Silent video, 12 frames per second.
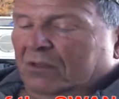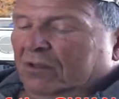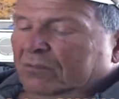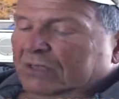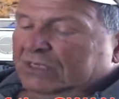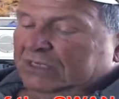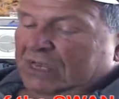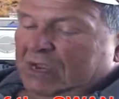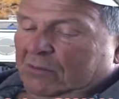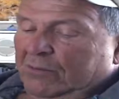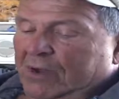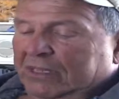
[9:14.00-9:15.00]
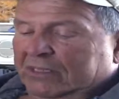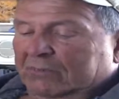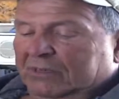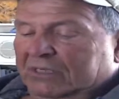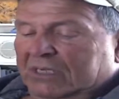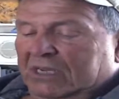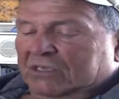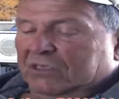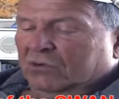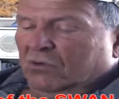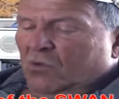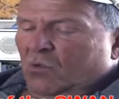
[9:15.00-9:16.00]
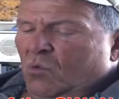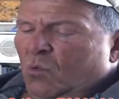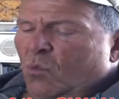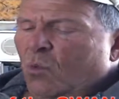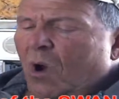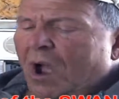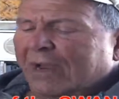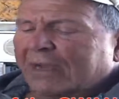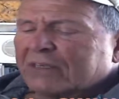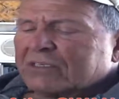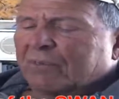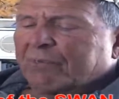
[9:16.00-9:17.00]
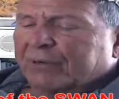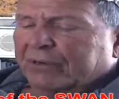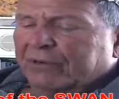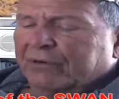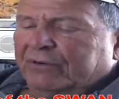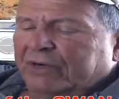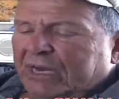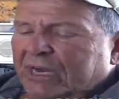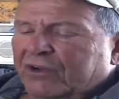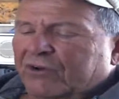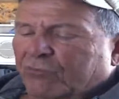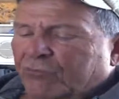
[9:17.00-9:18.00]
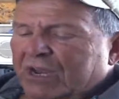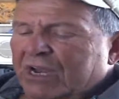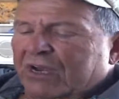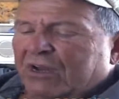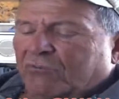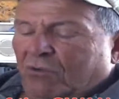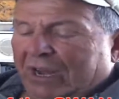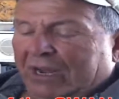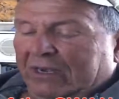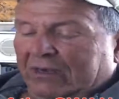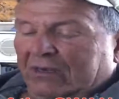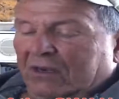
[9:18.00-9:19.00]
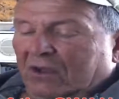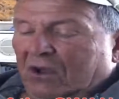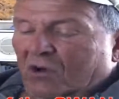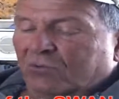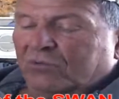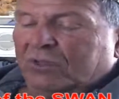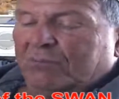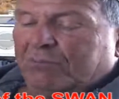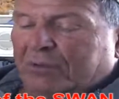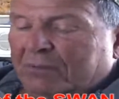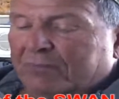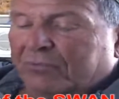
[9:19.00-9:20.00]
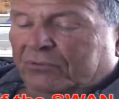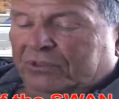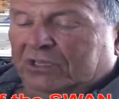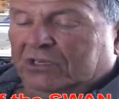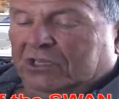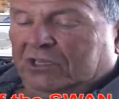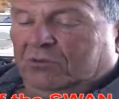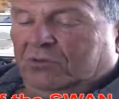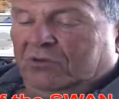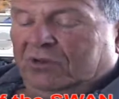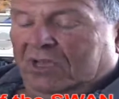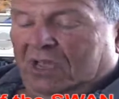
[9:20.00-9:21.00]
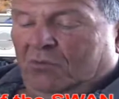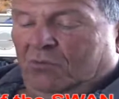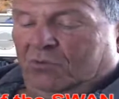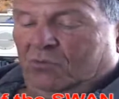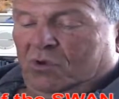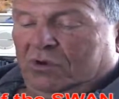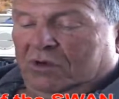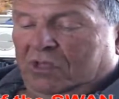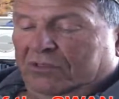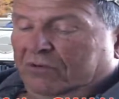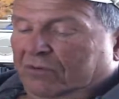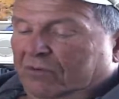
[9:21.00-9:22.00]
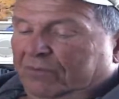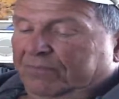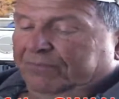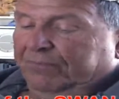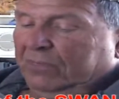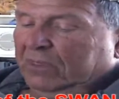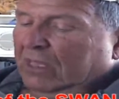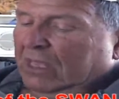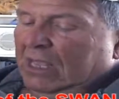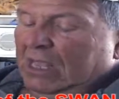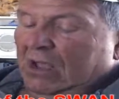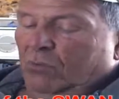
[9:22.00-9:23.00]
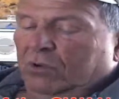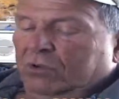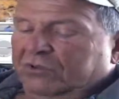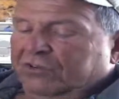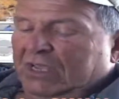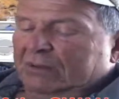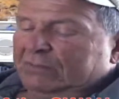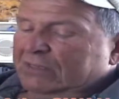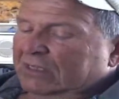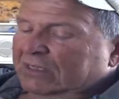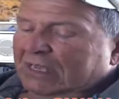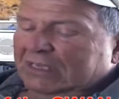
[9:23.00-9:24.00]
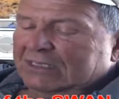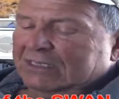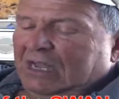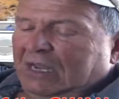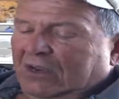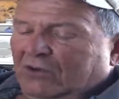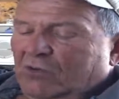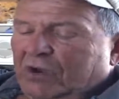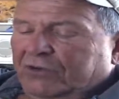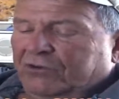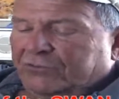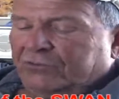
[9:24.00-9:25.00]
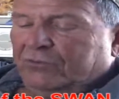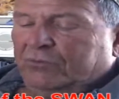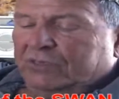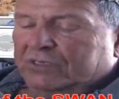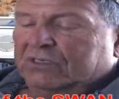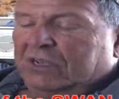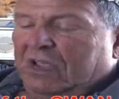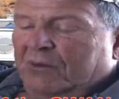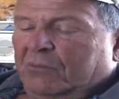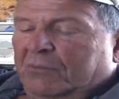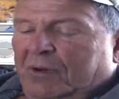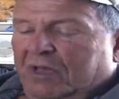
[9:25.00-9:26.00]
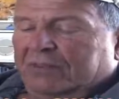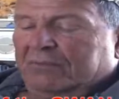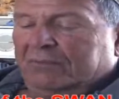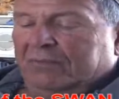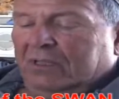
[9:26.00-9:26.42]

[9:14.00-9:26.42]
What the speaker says: Mrs. Hammerbotham says, "Why does a bird need to read and write? Only people need to communicate with one another." Well, Sam said, "That's not quite true, Mrs. Hammerbotham.